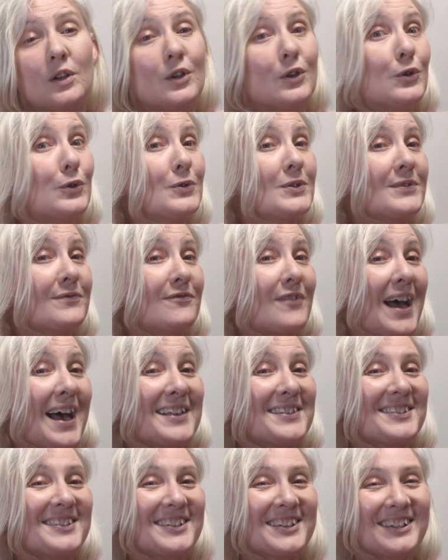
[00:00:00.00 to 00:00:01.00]
Use
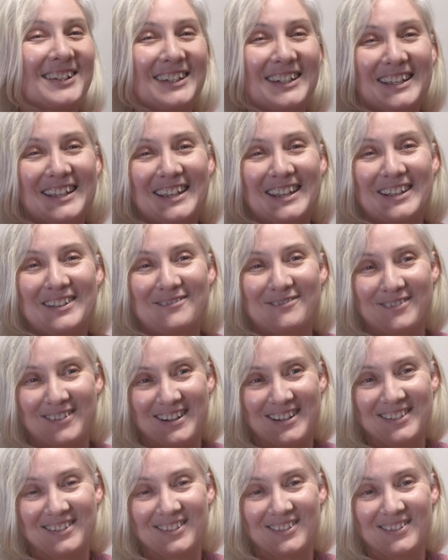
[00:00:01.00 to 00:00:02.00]
fancier linking
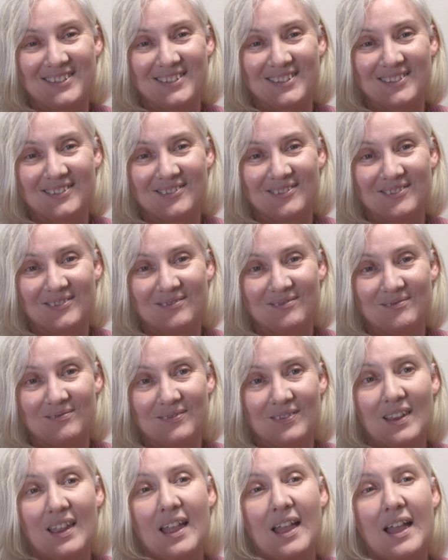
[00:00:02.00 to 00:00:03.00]
phrases.
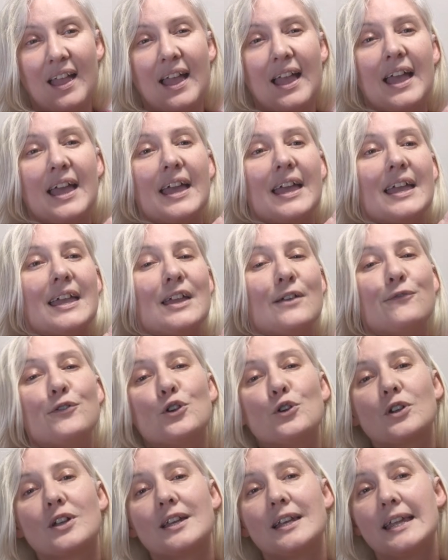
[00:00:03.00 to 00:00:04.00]
If
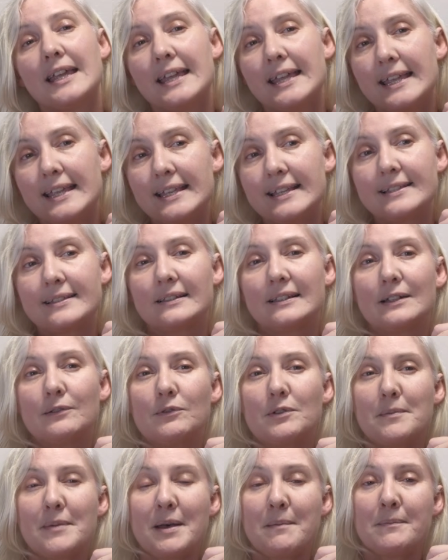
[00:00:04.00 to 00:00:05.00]
you can easily
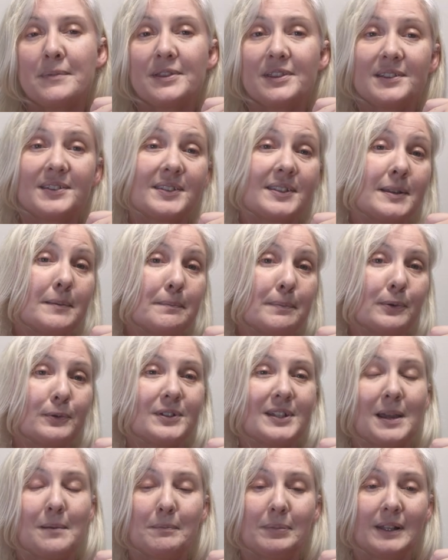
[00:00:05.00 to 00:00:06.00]
remember the simple
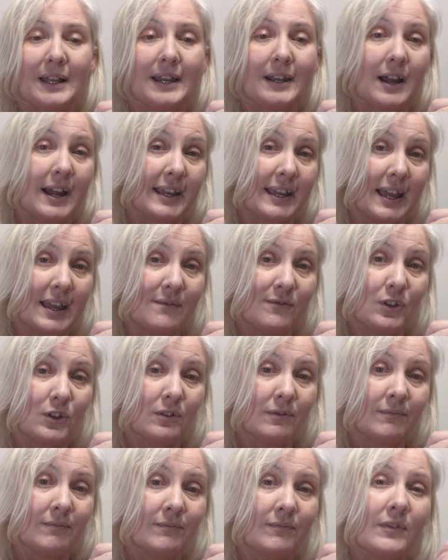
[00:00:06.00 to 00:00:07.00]
template I gave
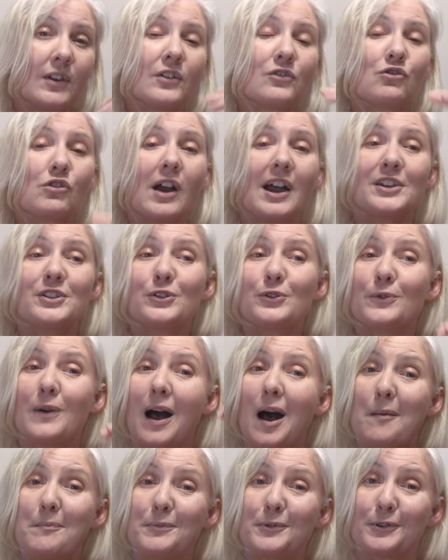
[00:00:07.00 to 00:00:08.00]
you, try to
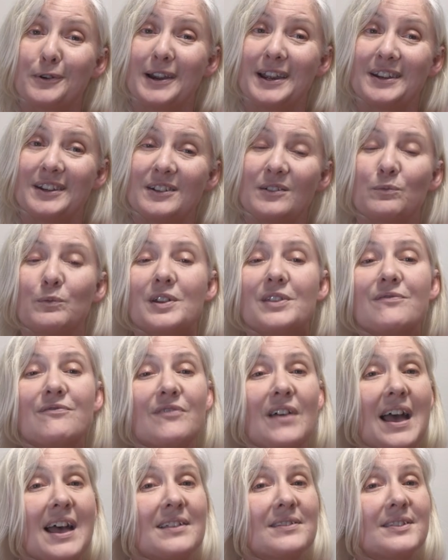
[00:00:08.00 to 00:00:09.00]
upgrade it with
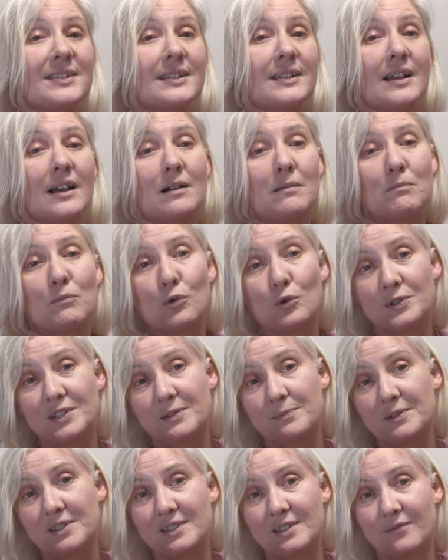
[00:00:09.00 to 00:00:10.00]
fancier, more
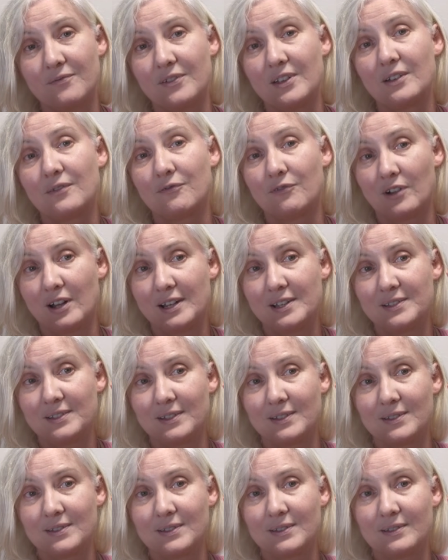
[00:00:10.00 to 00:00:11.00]
specific
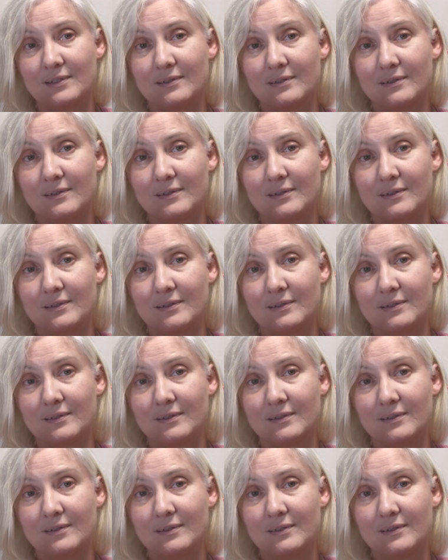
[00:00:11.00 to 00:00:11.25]
phrases.